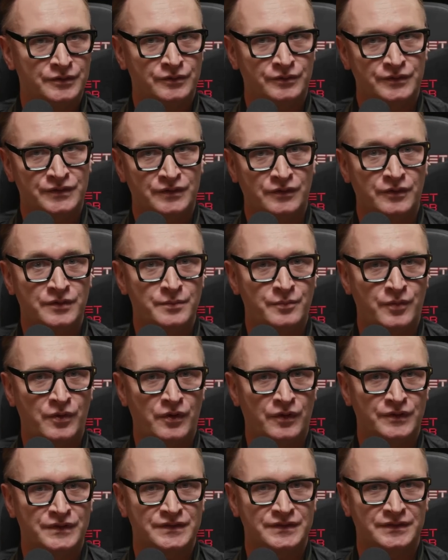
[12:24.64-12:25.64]
story
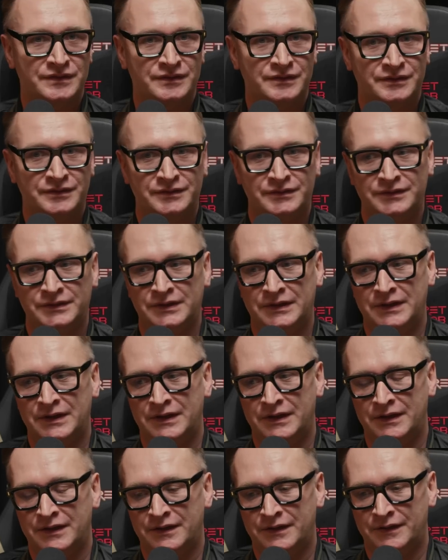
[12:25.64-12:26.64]
plots
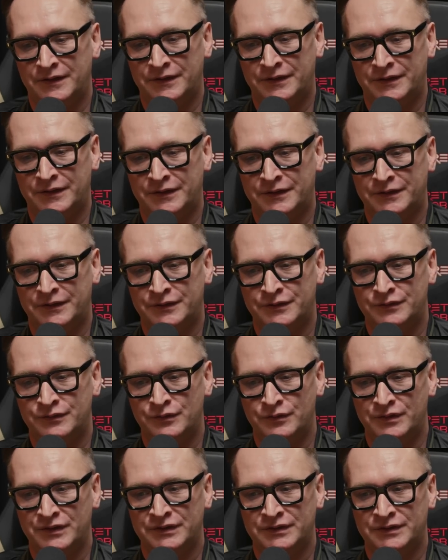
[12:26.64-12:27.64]

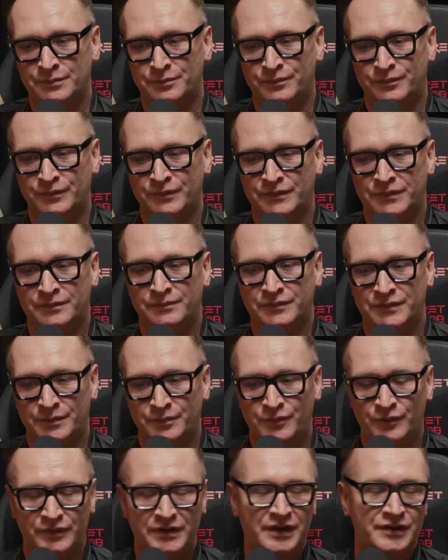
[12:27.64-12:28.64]
during the
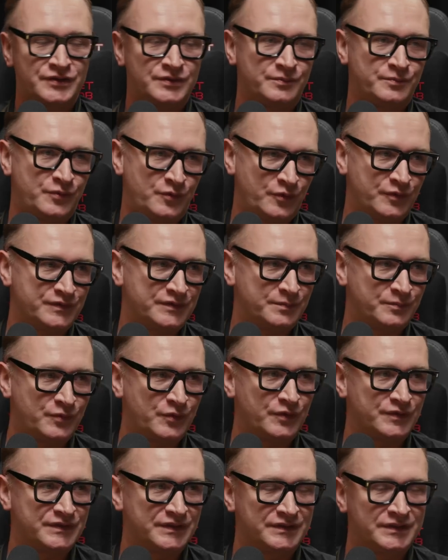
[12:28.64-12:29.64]
production
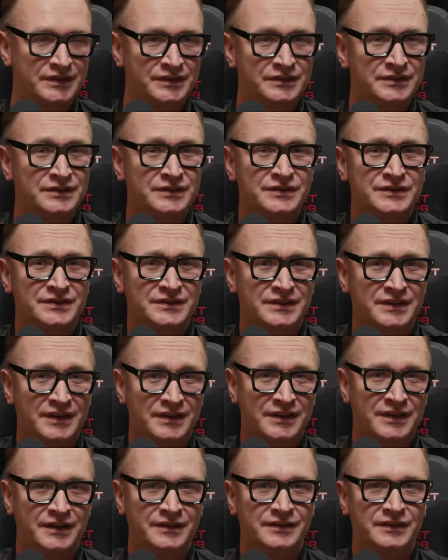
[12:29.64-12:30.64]
process, and it's
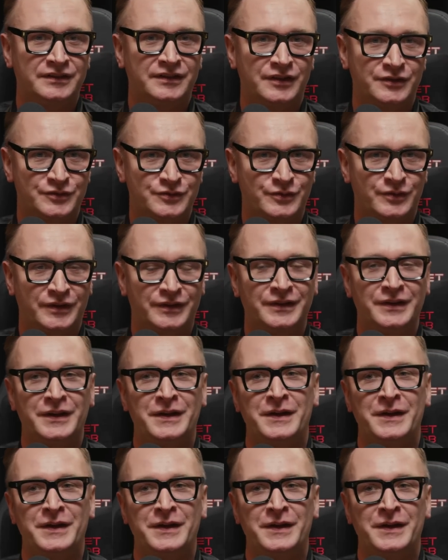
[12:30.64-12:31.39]
kind of natural.